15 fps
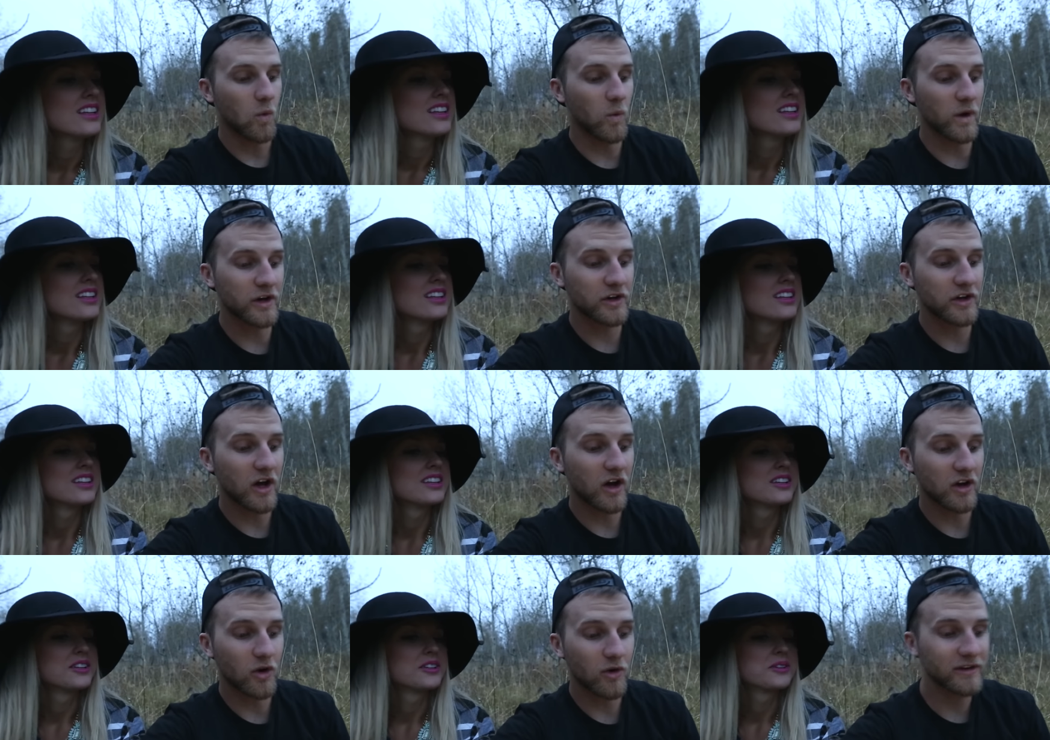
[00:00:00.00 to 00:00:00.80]
Speaker 1: When are
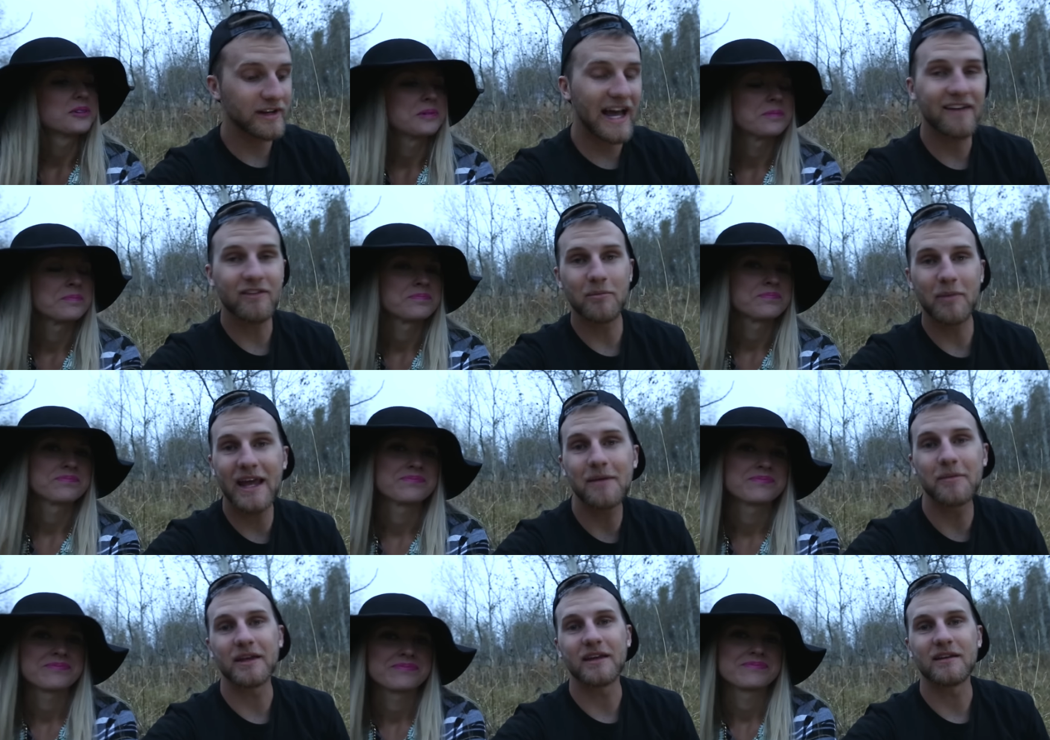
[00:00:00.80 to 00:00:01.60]
y'all going to have a
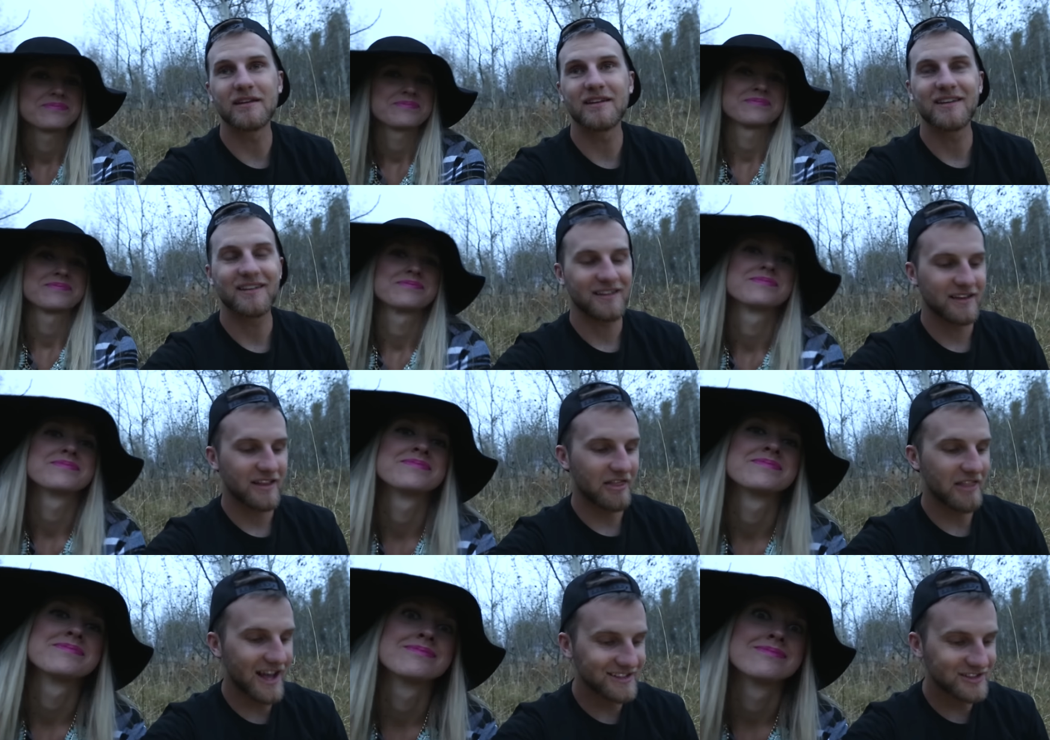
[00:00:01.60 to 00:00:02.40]
baby?
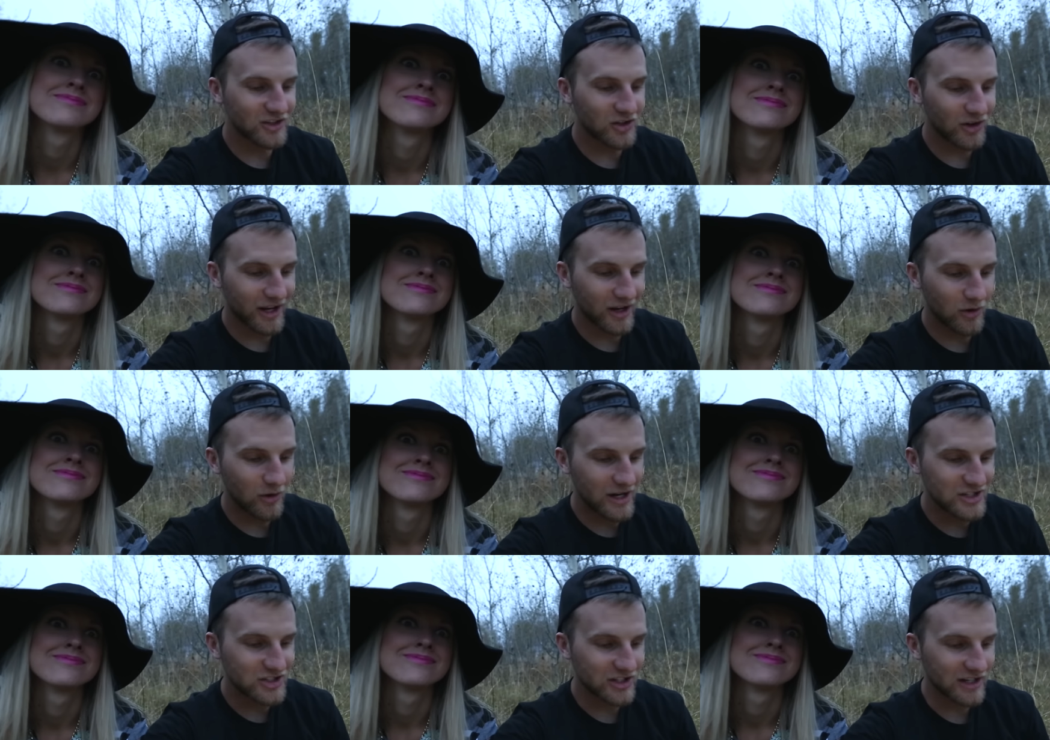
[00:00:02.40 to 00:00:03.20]
That's a great
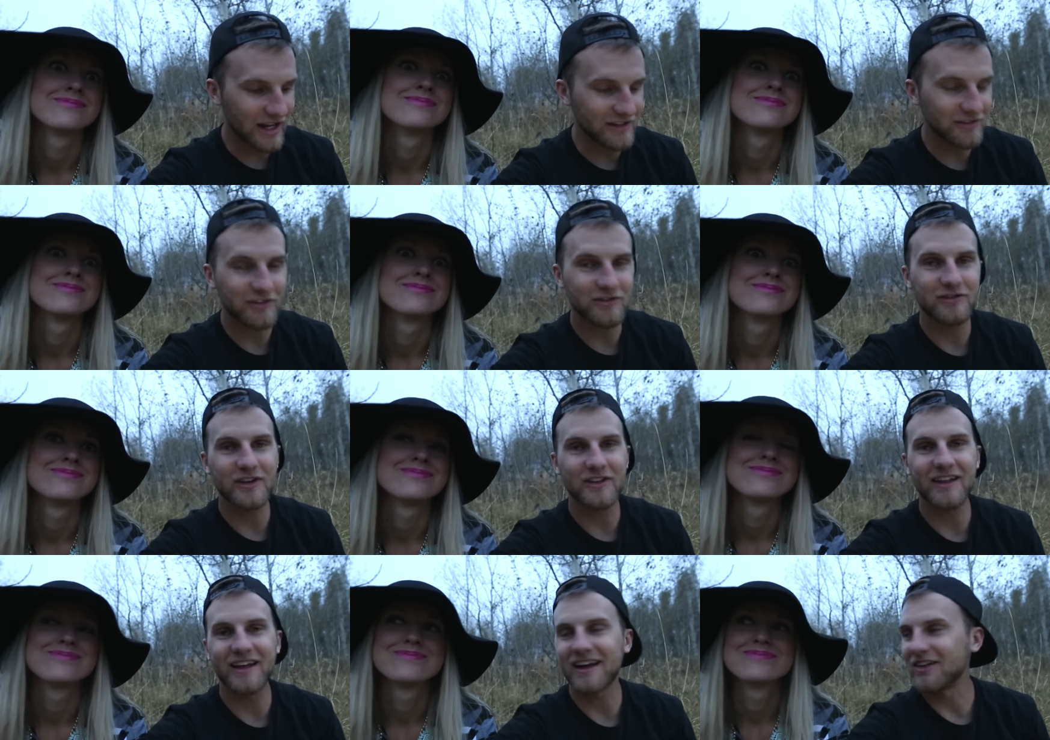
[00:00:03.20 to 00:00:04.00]
question. I
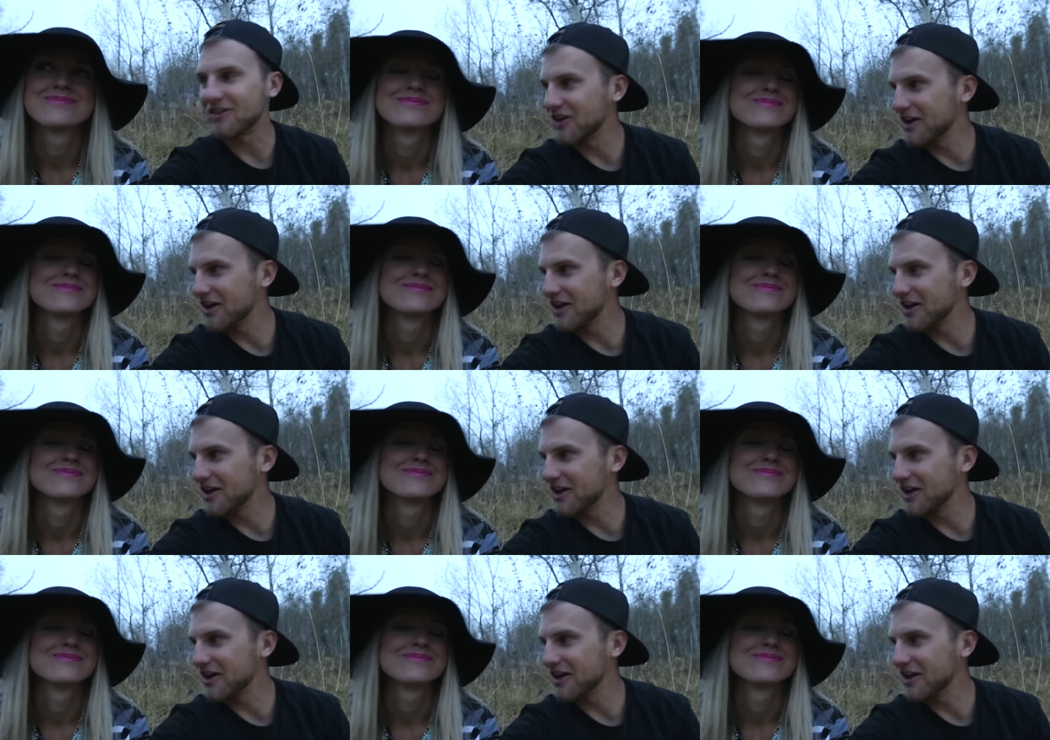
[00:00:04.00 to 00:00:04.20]
feel like a